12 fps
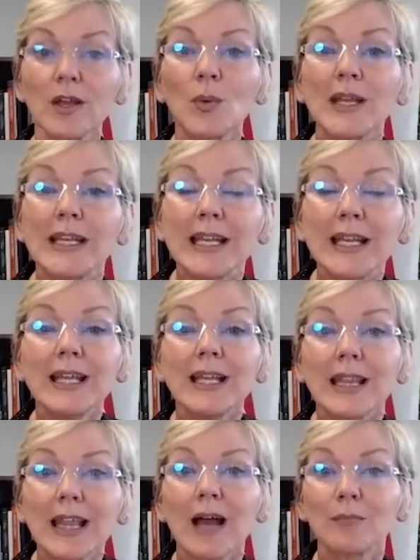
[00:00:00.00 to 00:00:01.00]
We
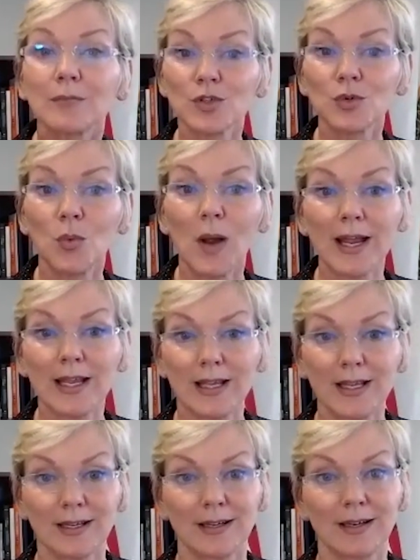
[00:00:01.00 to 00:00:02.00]
need them to weigh
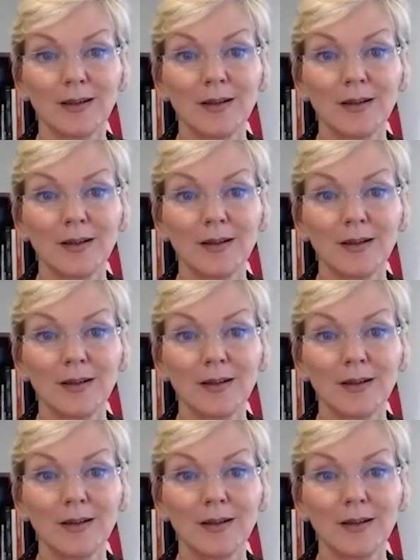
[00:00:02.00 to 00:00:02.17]
in